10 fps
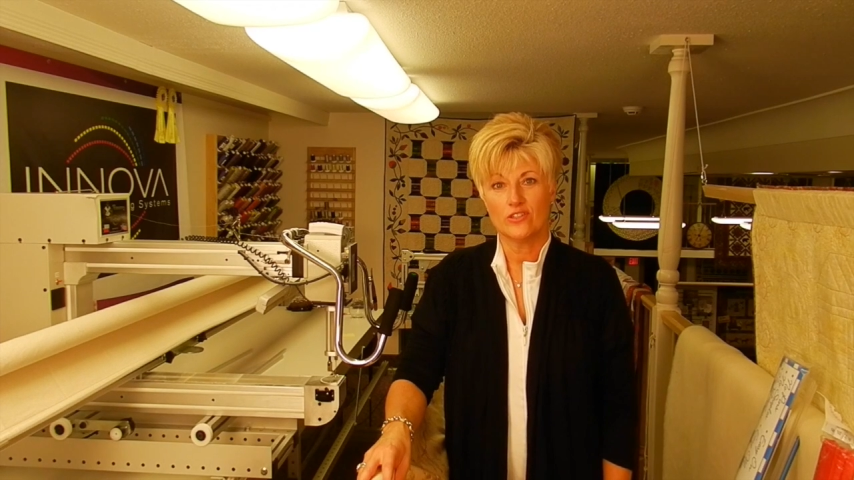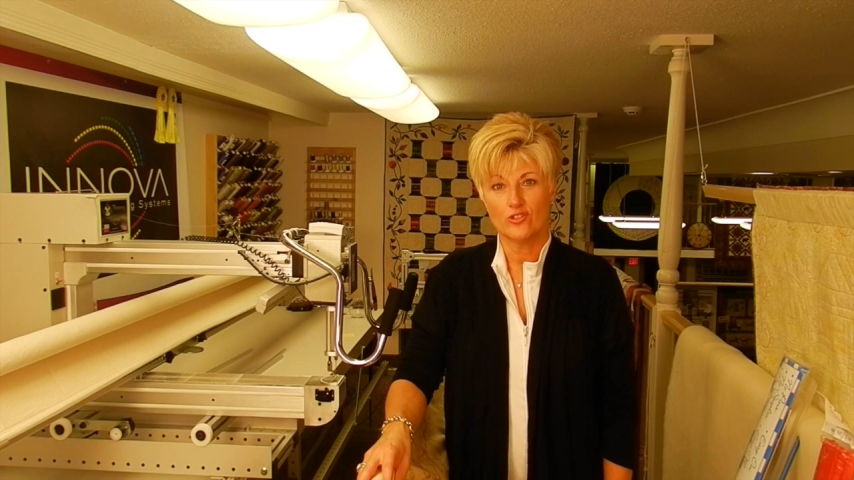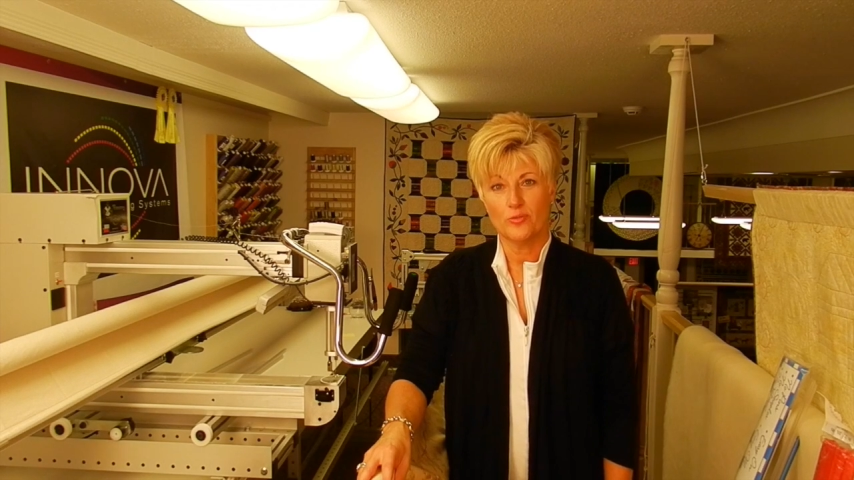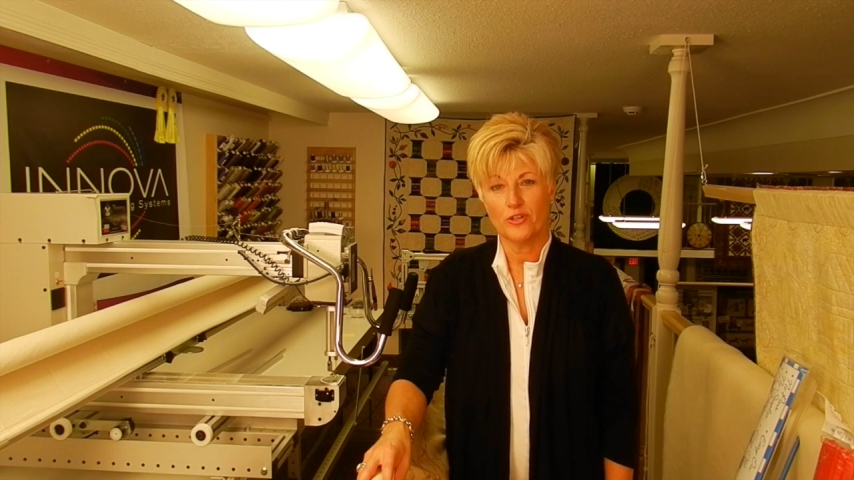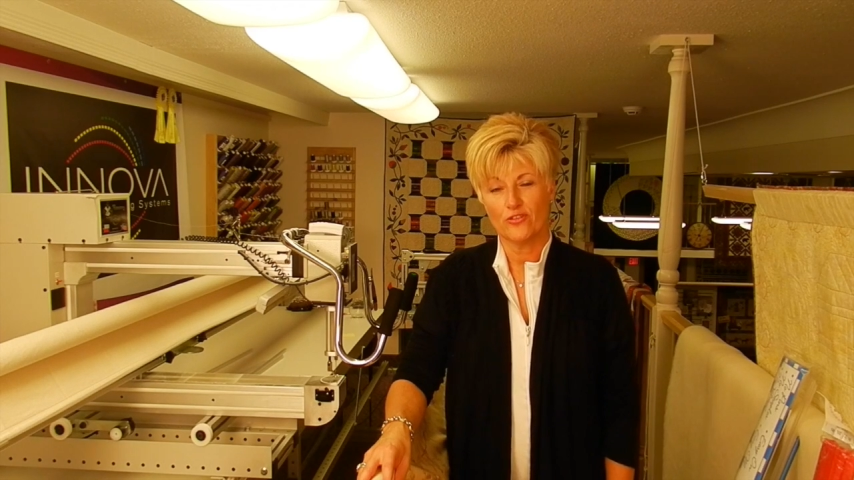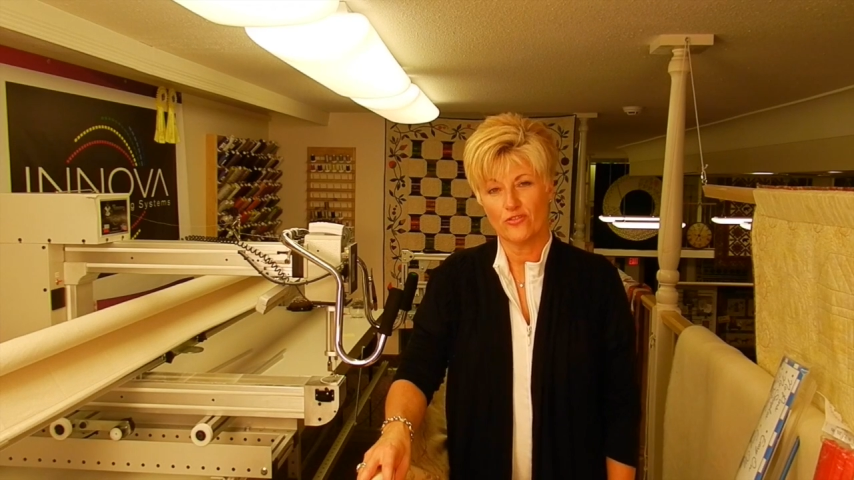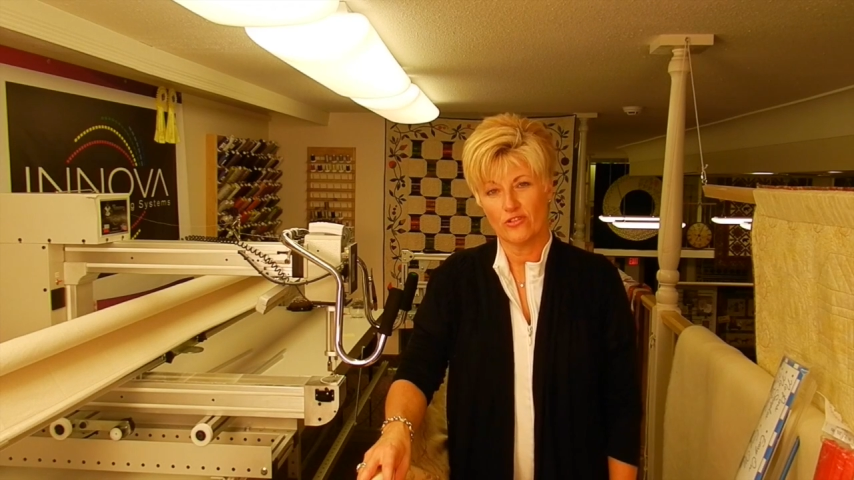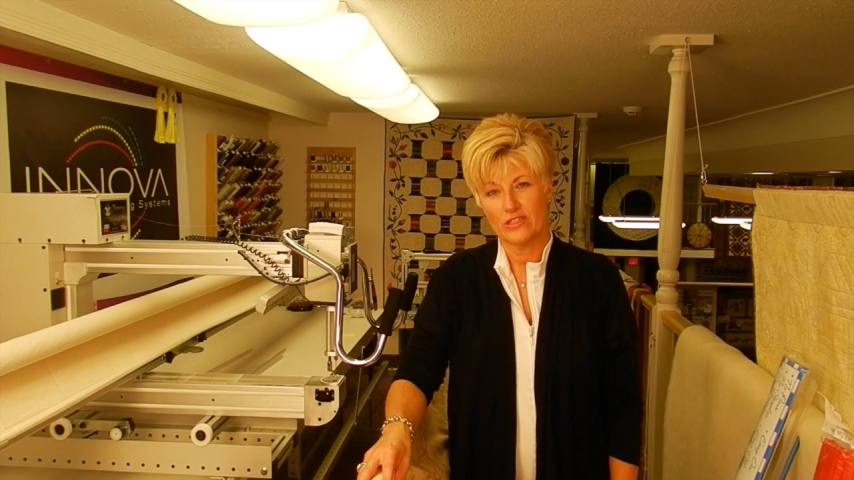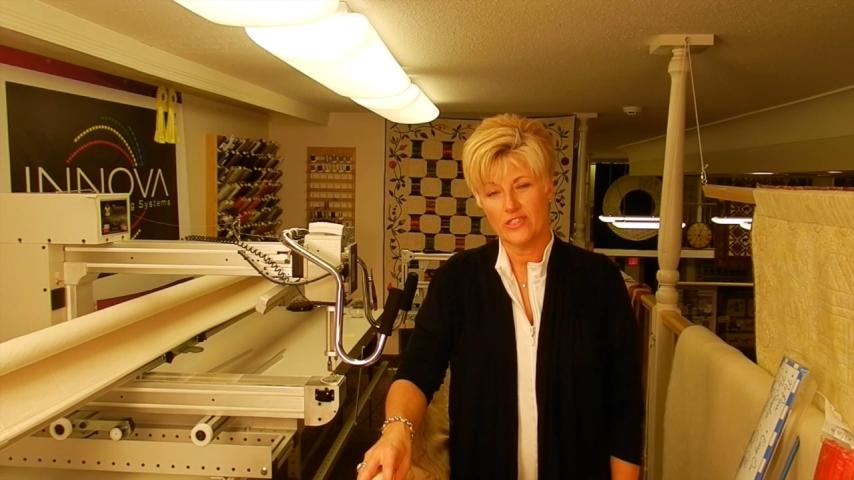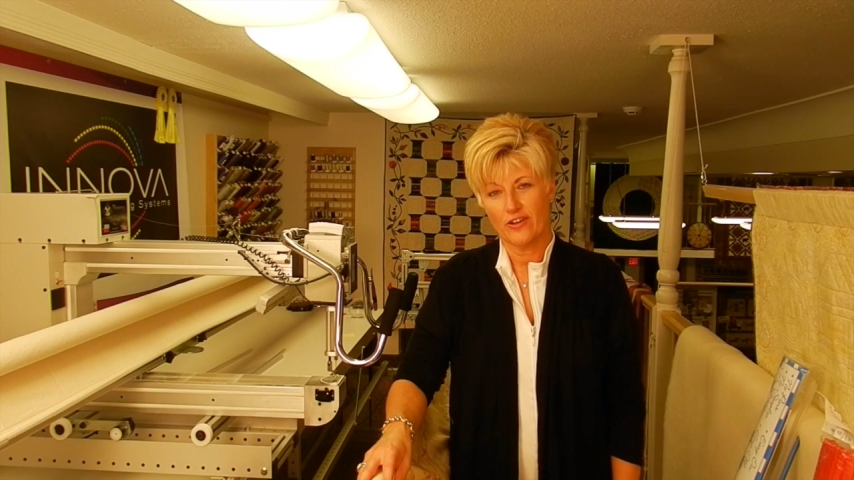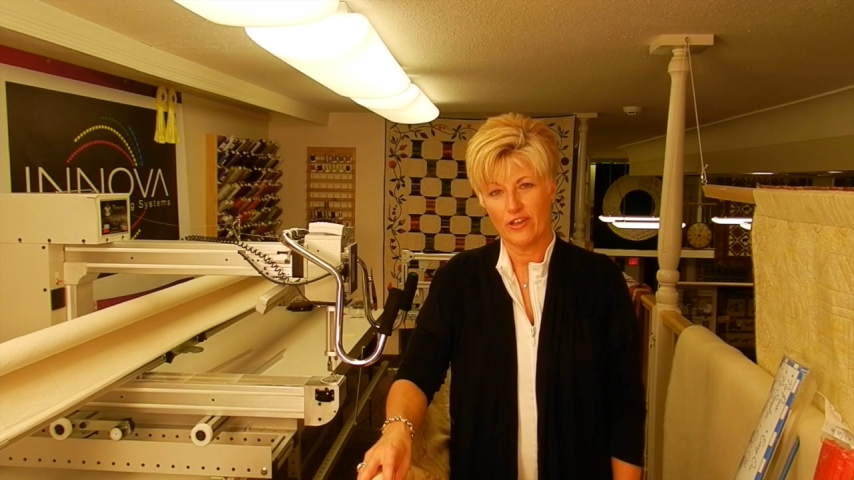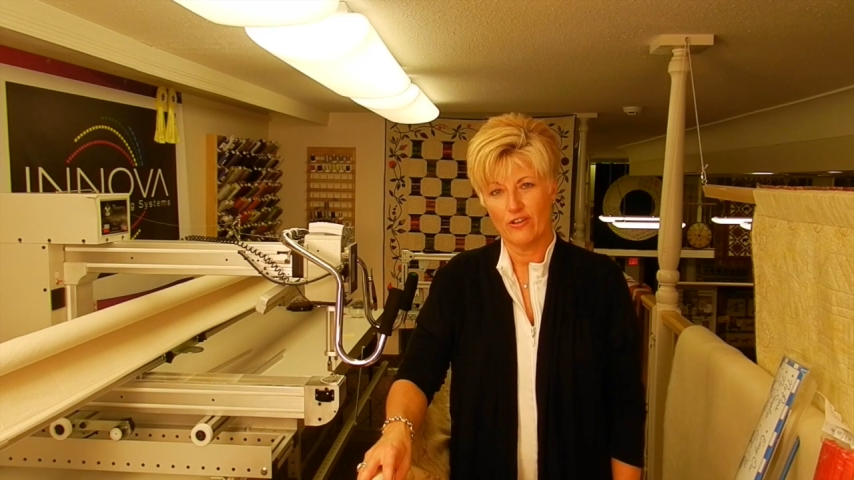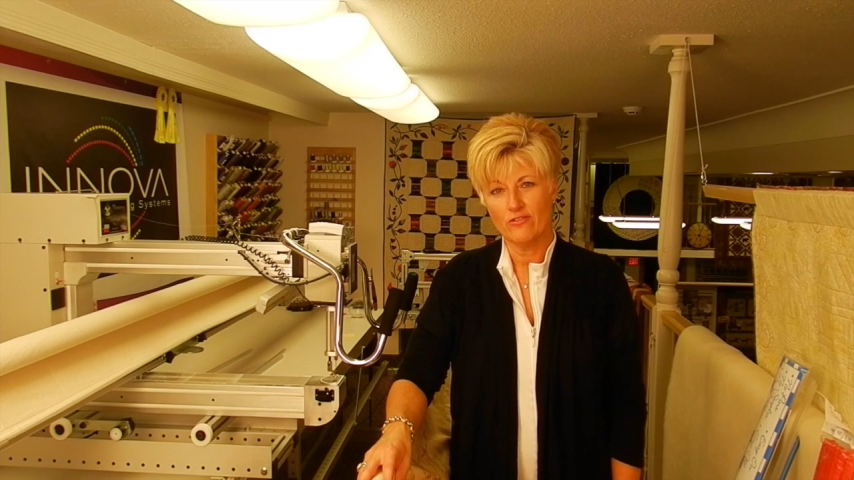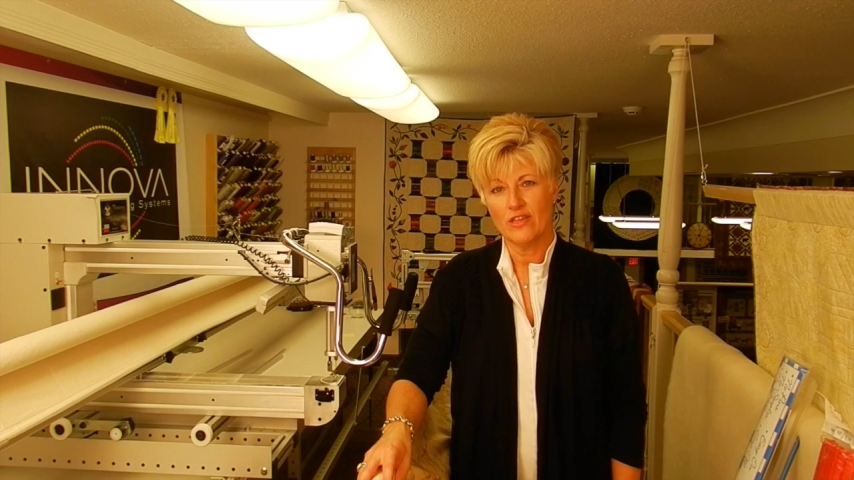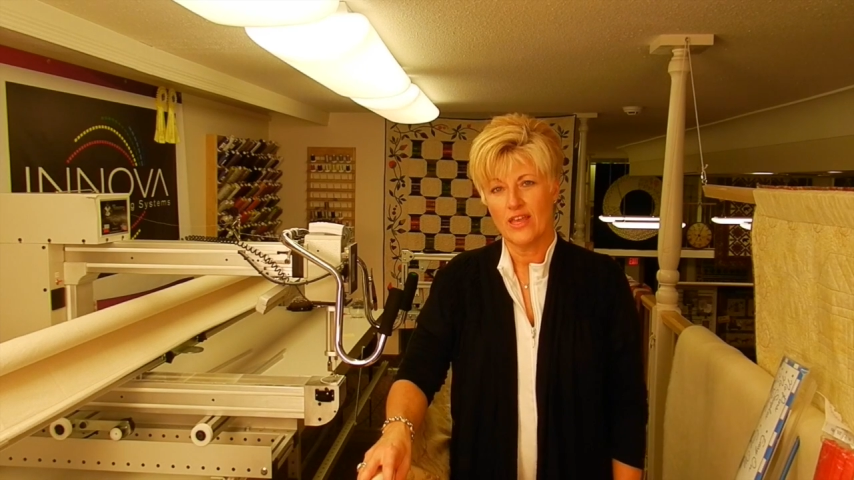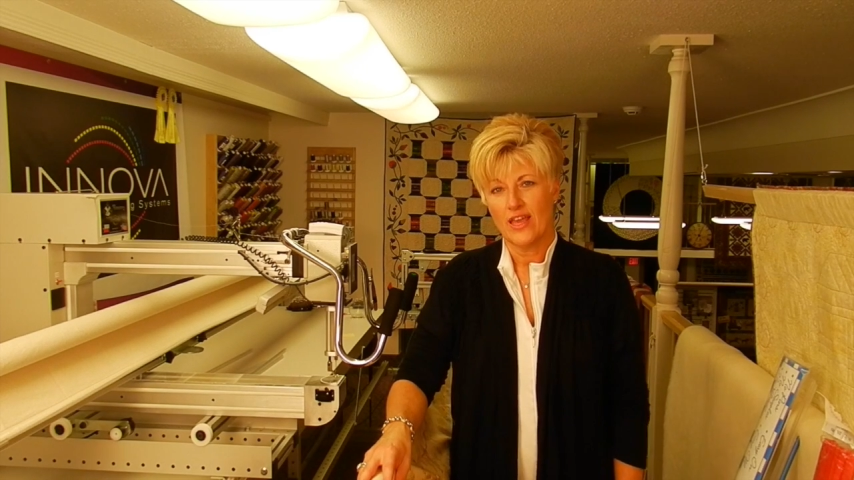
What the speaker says: distributor for Ontario,